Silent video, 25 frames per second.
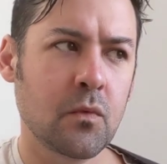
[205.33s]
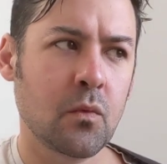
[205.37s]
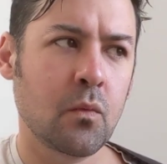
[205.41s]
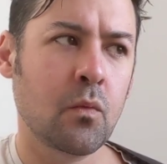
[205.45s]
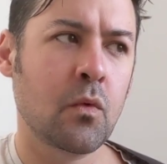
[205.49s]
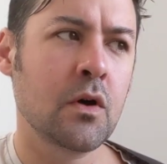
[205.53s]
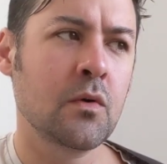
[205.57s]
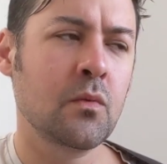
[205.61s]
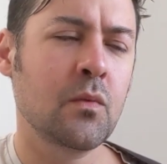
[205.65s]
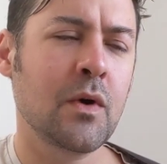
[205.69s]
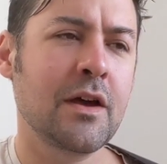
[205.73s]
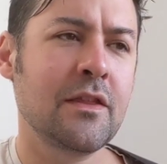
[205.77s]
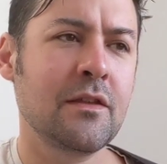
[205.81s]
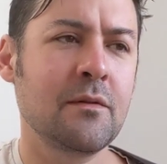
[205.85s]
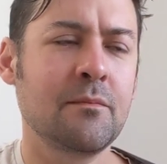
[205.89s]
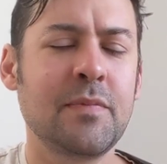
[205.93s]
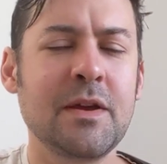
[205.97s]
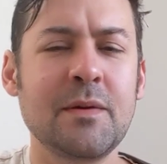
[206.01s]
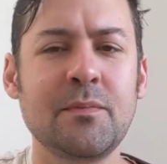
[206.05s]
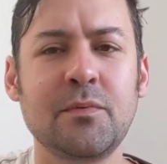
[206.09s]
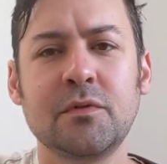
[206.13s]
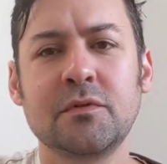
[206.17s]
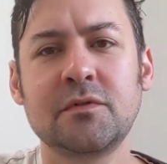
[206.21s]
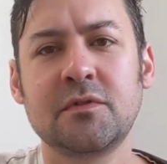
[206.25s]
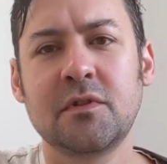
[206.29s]
One way that
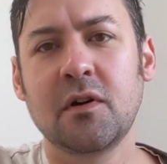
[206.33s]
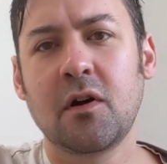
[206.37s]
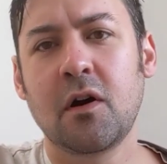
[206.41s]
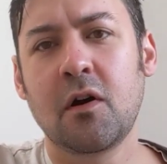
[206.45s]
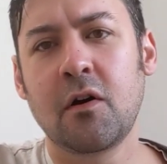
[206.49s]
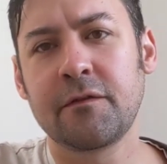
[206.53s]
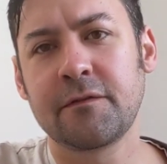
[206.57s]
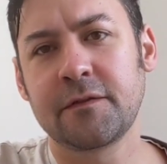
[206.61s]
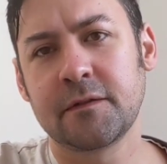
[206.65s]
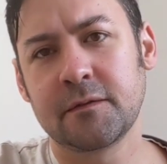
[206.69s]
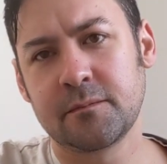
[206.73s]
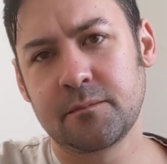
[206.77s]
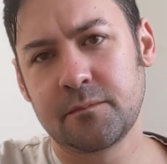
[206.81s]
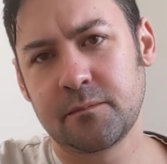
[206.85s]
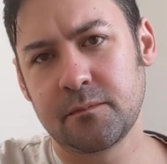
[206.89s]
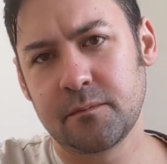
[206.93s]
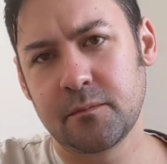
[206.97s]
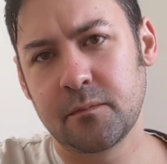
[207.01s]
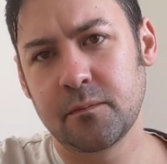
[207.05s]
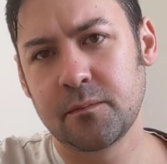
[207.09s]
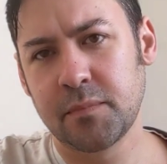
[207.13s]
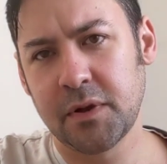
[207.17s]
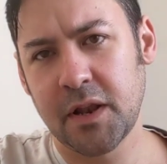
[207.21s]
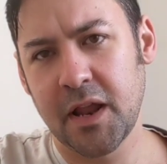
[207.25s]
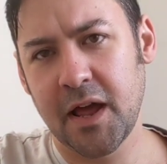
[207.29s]
people often
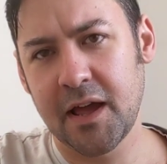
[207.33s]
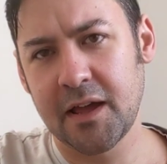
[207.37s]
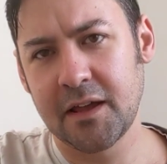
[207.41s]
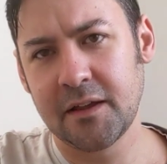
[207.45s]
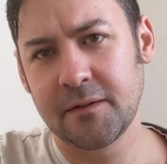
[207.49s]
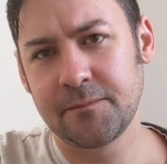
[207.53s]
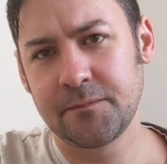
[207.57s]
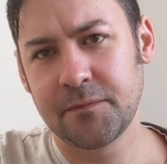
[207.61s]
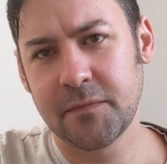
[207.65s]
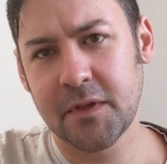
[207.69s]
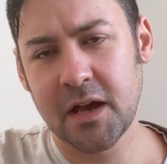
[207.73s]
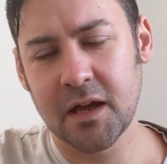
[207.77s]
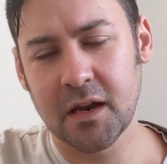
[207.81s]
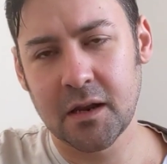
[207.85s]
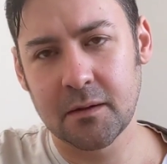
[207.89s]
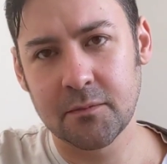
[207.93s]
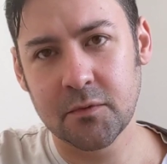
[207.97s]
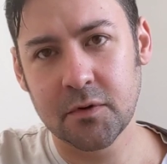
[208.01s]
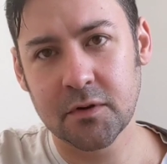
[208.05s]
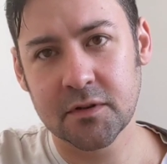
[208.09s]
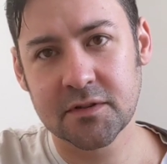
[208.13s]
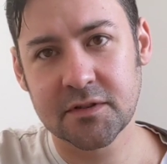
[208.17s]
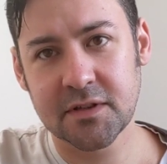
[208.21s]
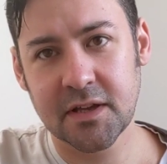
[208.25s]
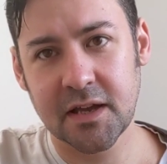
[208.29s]
play, and I'm
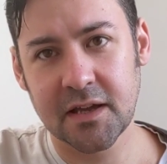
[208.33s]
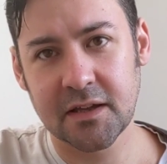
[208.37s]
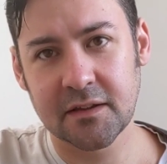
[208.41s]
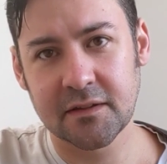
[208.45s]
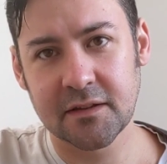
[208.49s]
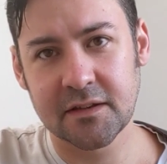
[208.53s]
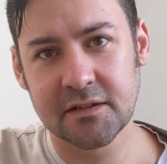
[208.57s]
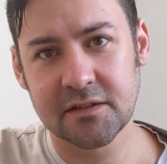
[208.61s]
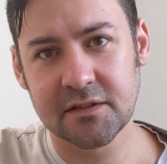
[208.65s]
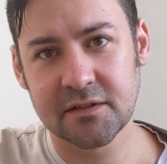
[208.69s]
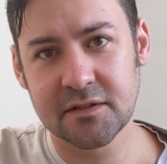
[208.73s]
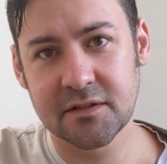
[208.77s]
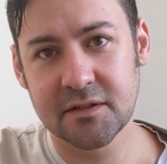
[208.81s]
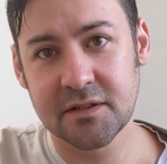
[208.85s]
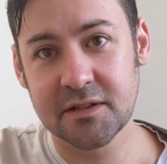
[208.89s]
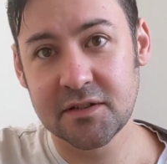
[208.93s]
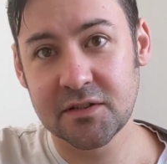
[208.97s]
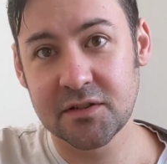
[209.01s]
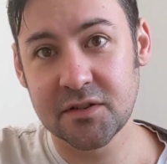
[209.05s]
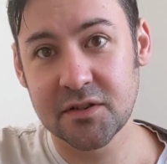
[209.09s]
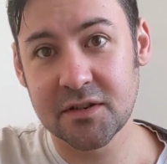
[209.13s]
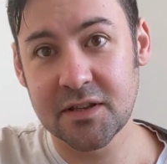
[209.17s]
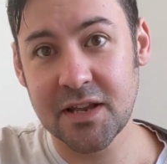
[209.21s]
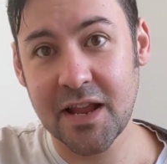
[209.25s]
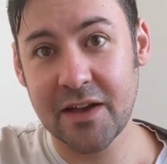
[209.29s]
not saying this
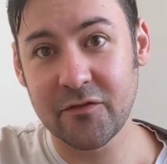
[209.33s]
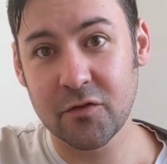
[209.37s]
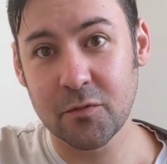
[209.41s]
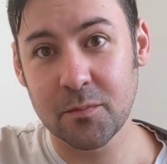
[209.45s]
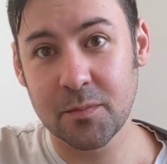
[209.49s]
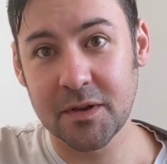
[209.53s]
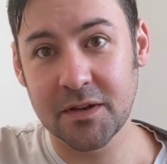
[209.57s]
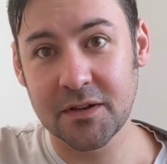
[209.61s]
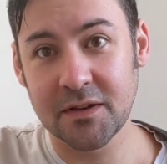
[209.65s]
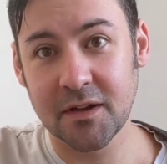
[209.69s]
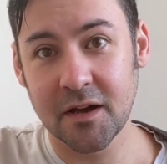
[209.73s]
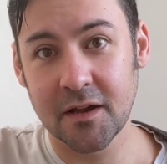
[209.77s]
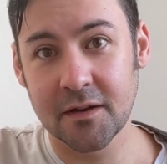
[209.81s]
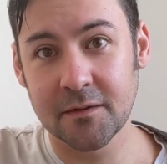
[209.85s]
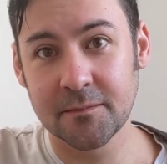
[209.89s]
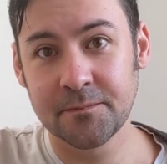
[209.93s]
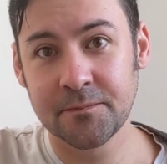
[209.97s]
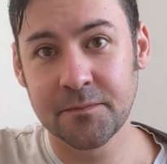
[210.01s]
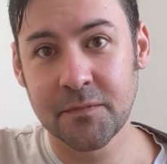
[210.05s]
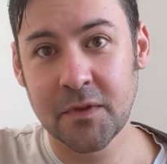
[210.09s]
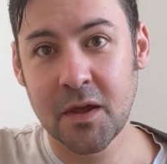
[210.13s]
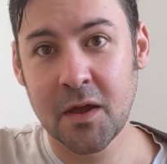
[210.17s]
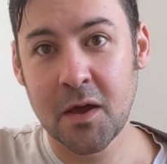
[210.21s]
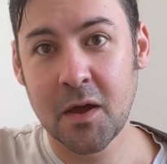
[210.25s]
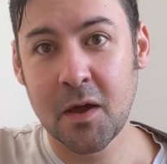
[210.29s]
should never be done,
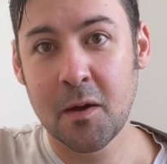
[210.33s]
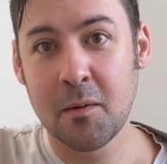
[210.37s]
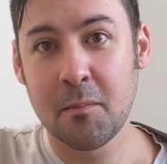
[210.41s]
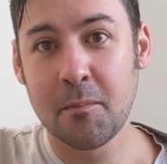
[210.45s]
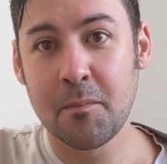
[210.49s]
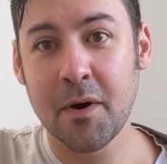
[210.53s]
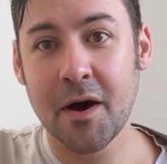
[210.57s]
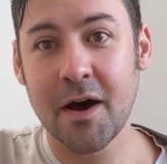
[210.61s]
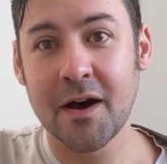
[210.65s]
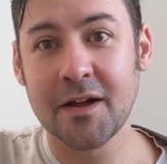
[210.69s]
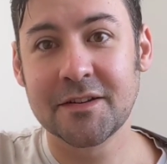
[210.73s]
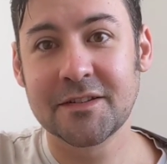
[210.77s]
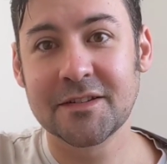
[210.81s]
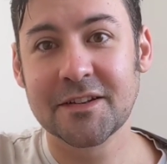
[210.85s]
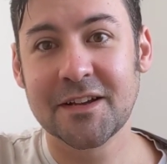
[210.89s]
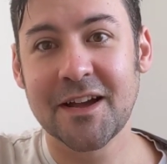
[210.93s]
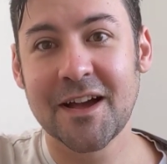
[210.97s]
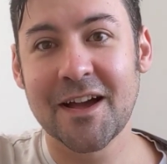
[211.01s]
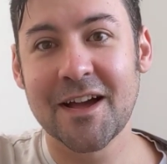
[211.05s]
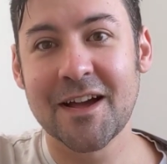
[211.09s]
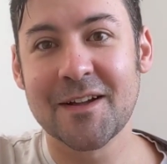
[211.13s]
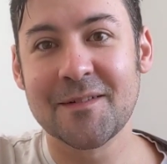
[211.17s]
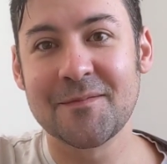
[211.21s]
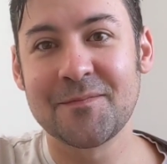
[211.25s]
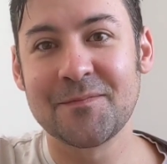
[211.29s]
but
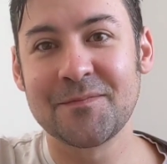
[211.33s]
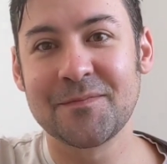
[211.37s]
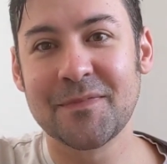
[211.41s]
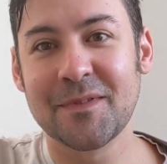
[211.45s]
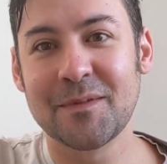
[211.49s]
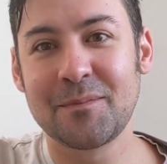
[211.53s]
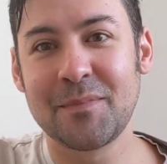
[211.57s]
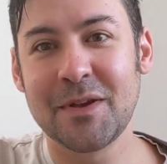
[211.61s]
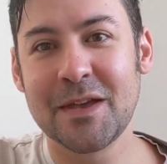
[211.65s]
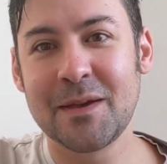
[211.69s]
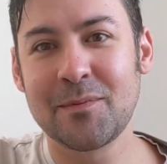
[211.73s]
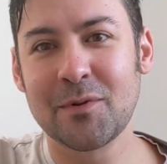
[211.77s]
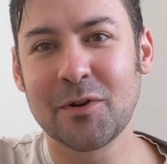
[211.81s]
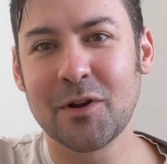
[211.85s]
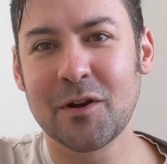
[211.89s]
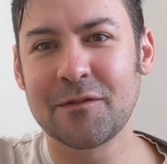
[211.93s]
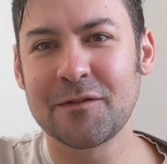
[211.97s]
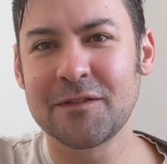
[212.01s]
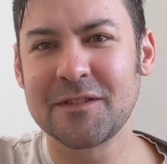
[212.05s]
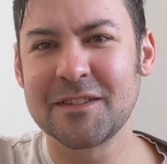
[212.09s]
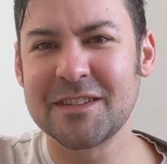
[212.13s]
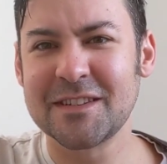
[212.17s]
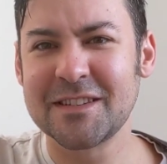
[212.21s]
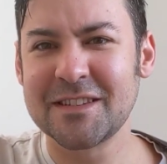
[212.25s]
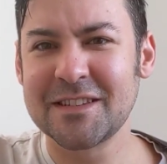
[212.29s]
people
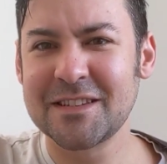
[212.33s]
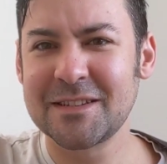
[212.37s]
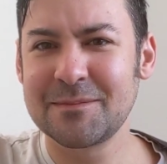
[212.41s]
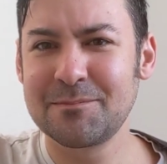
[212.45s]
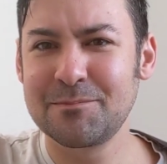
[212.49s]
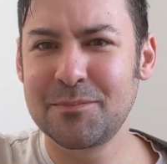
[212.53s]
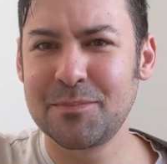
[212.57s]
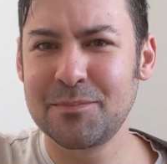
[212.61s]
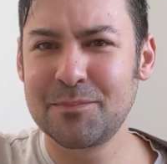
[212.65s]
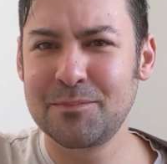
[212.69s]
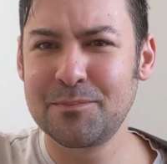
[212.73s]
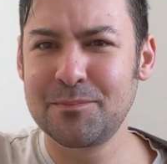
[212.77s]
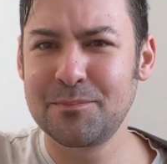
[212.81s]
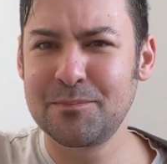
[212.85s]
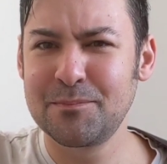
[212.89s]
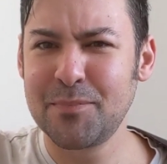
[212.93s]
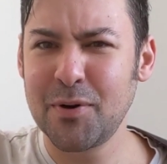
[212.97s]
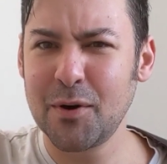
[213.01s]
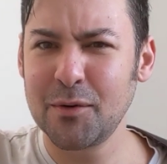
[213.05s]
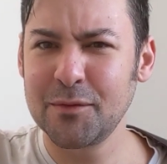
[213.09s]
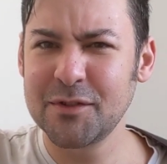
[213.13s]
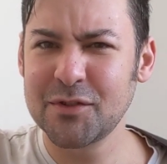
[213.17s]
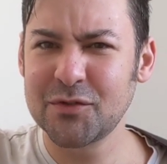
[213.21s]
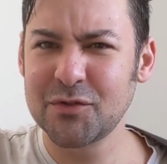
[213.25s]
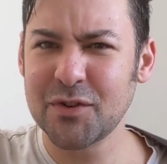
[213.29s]
often
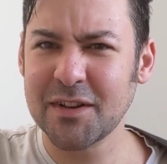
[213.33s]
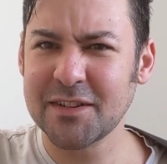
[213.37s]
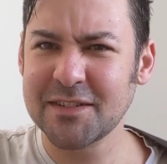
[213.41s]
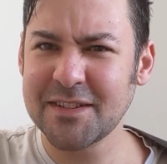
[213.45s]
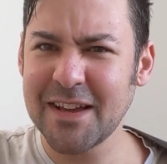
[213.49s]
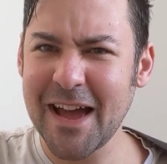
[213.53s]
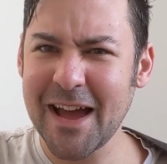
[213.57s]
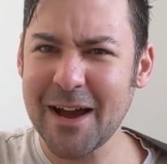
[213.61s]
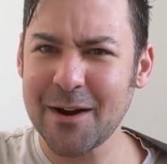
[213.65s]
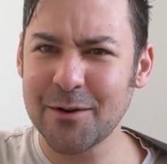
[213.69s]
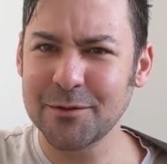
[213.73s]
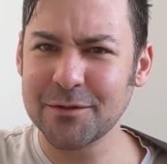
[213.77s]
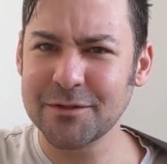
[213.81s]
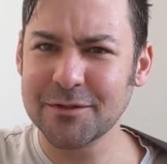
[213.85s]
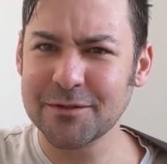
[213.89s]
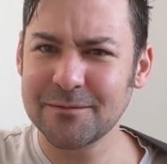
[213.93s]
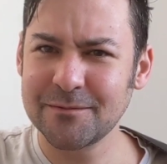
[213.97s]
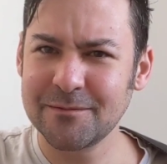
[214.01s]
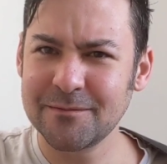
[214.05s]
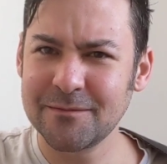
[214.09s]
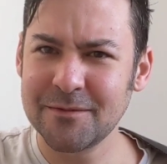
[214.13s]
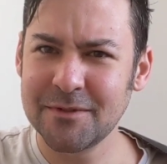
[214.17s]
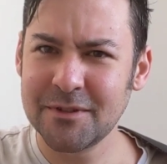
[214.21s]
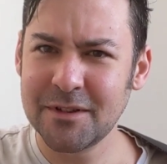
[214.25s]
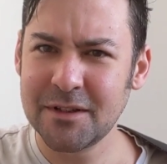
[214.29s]
pull the strings out
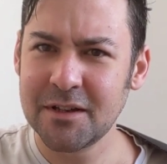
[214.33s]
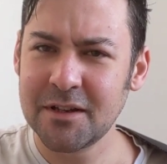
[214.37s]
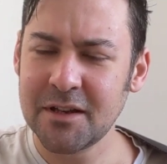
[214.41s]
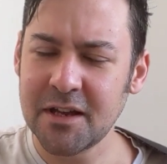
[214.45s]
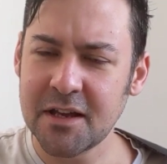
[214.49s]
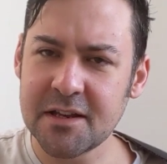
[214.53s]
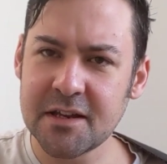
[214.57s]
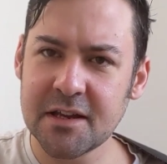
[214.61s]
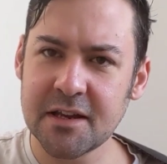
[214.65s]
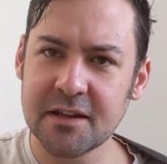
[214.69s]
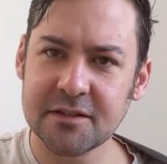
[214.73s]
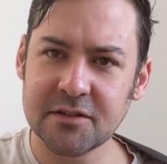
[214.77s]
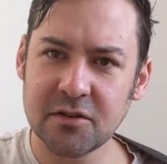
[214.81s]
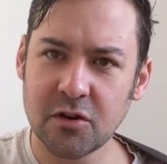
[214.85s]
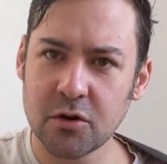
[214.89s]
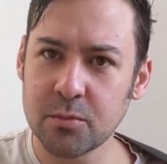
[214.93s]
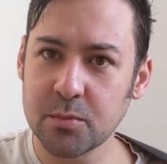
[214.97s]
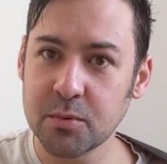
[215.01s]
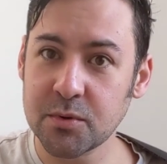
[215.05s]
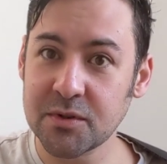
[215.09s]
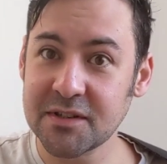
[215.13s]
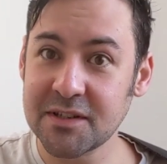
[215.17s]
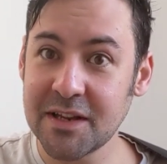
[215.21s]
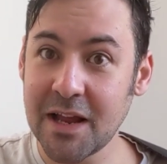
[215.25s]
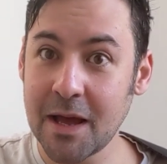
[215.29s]
and you get this
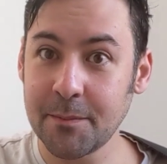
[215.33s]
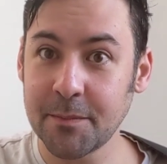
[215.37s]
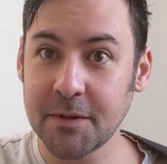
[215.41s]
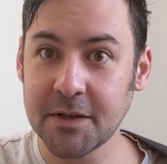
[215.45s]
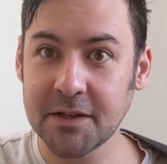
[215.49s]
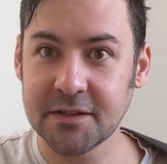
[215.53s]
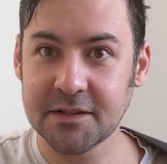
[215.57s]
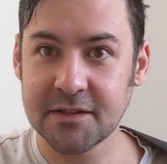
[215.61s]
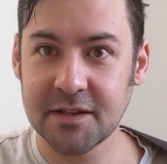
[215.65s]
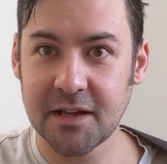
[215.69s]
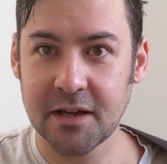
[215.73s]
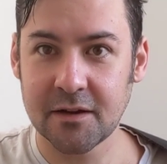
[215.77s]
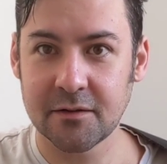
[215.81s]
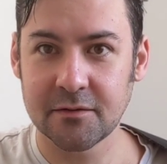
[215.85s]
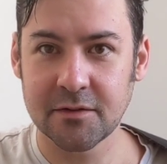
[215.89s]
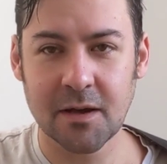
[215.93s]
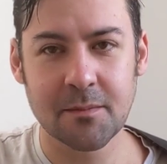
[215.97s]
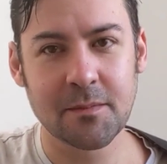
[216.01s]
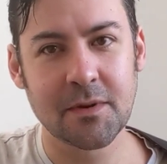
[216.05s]
horrible snapping sound.